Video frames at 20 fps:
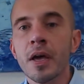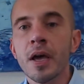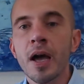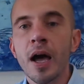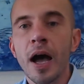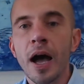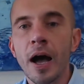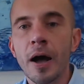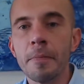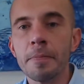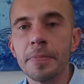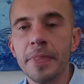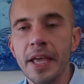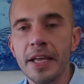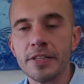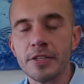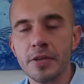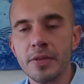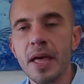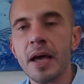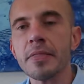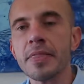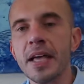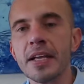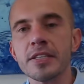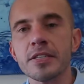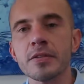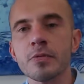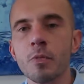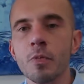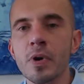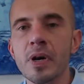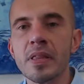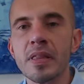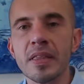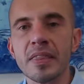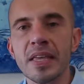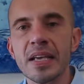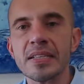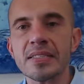And so that's one of the
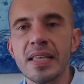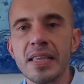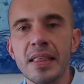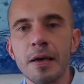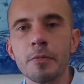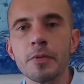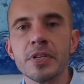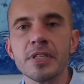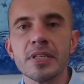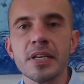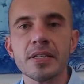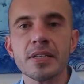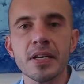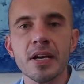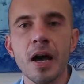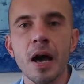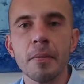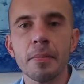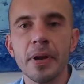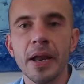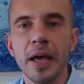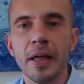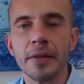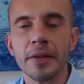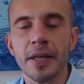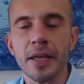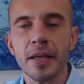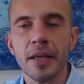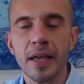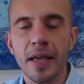things that we see as a commonality,